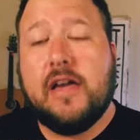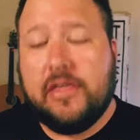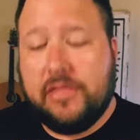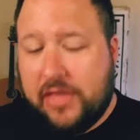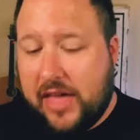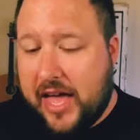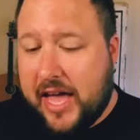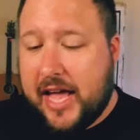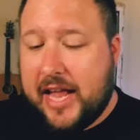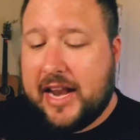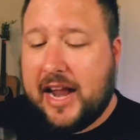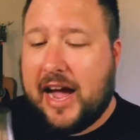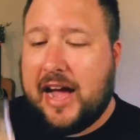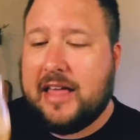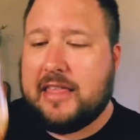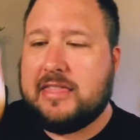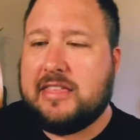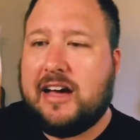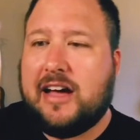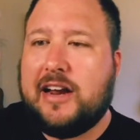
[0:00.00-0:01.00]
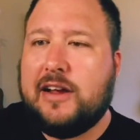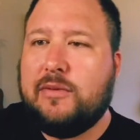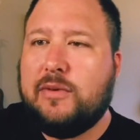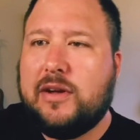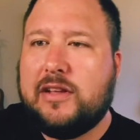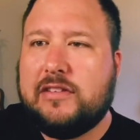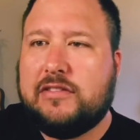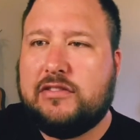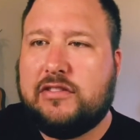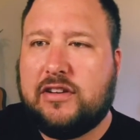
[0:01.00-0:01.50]
than I thought it
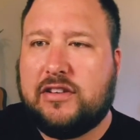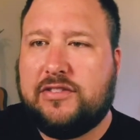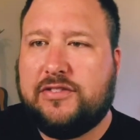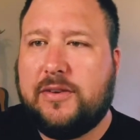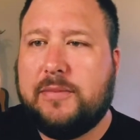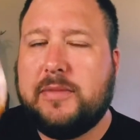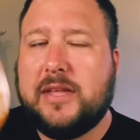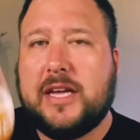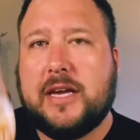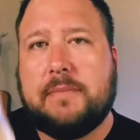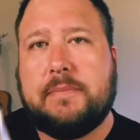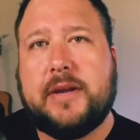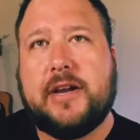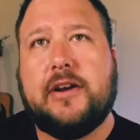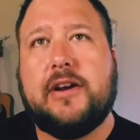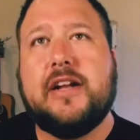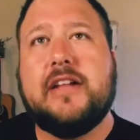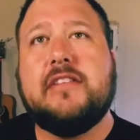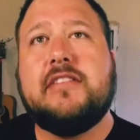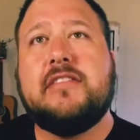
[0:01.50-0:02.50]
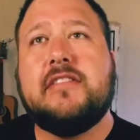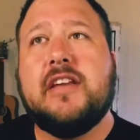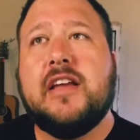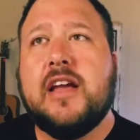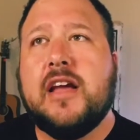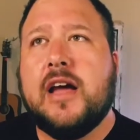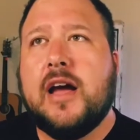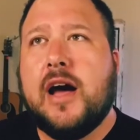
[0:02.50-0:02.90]
was just from the appearance.